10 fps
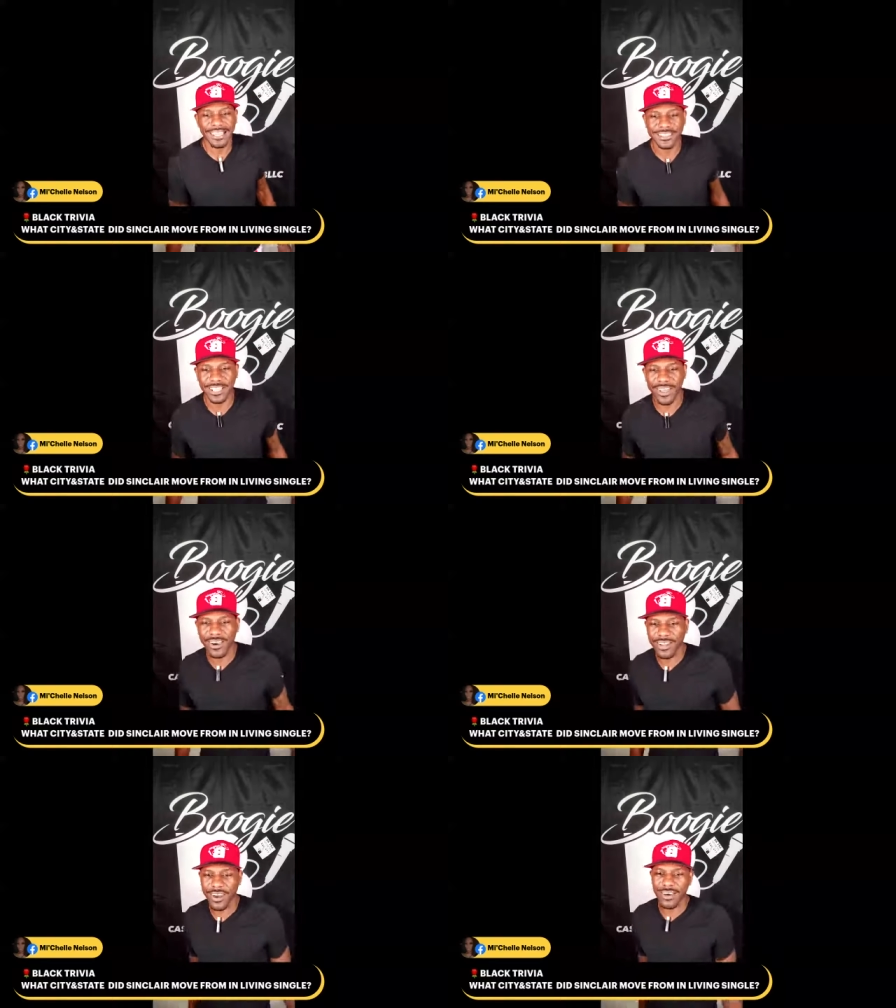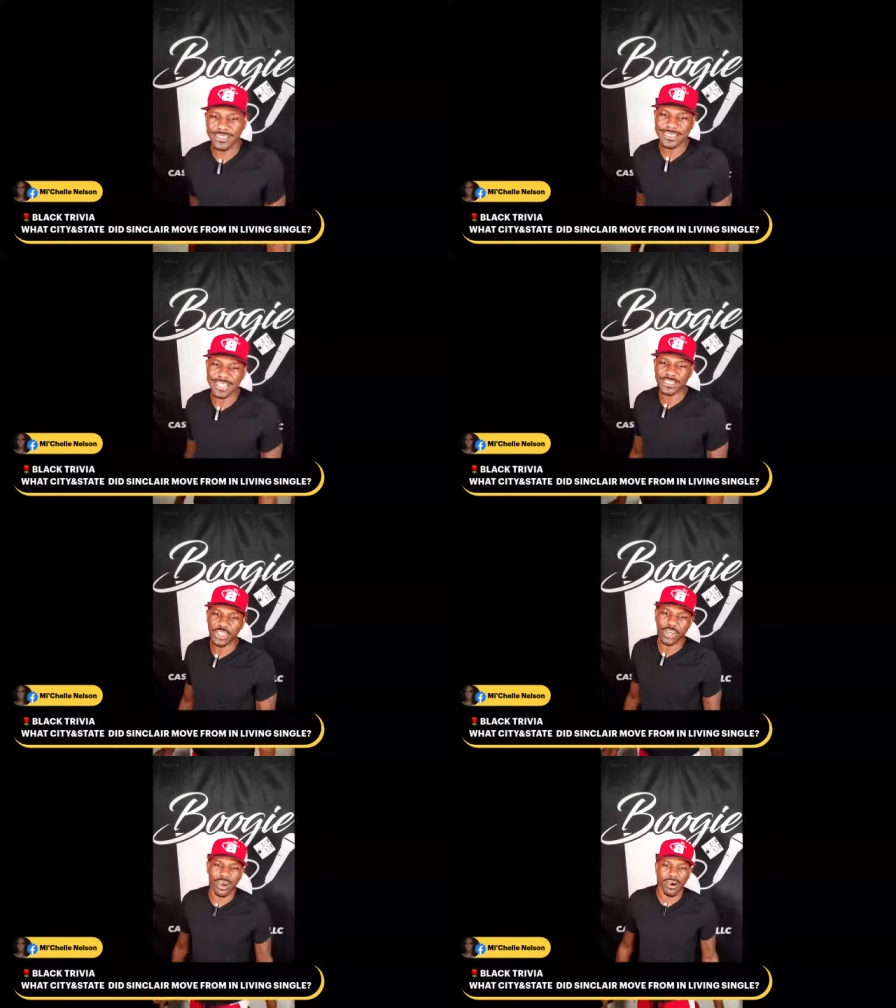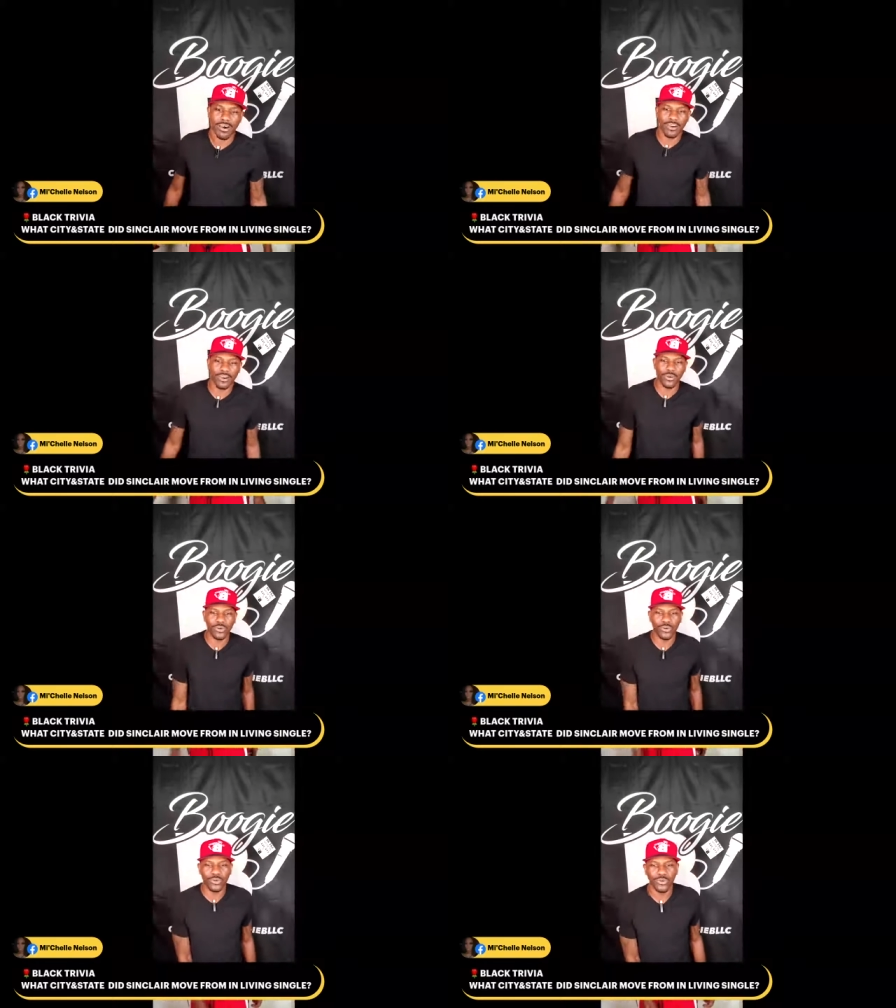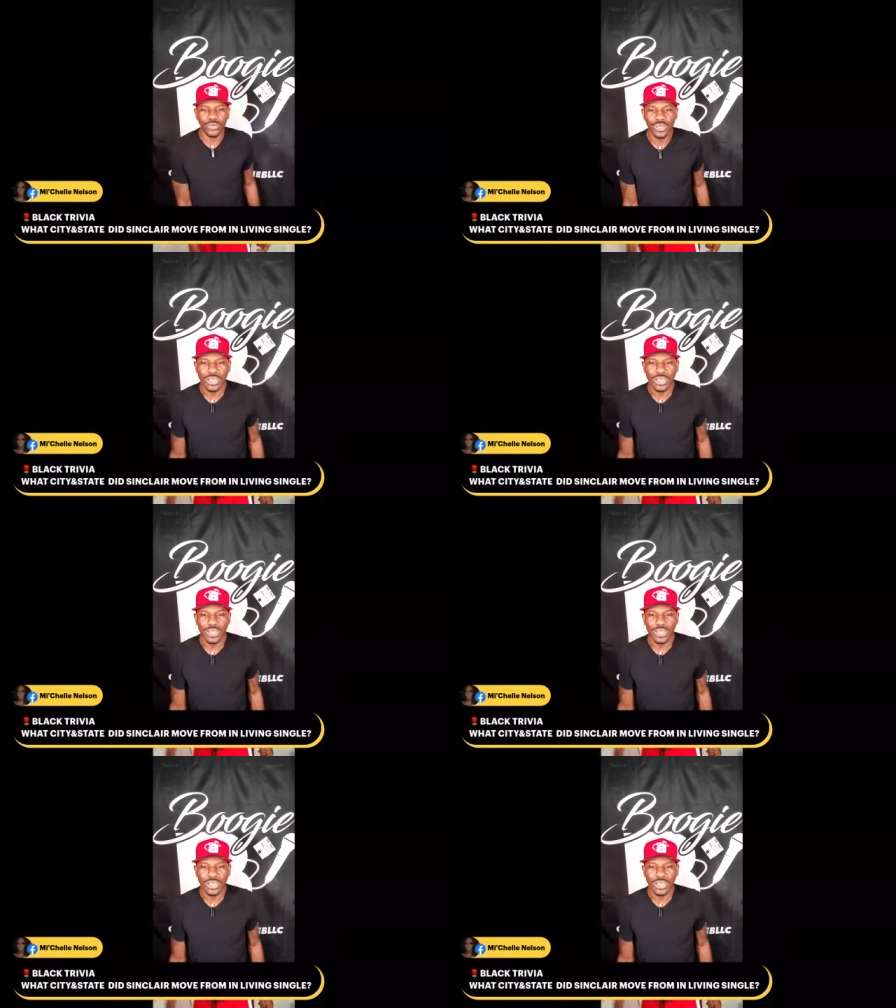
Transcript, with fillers: Angela Clark said Chicago.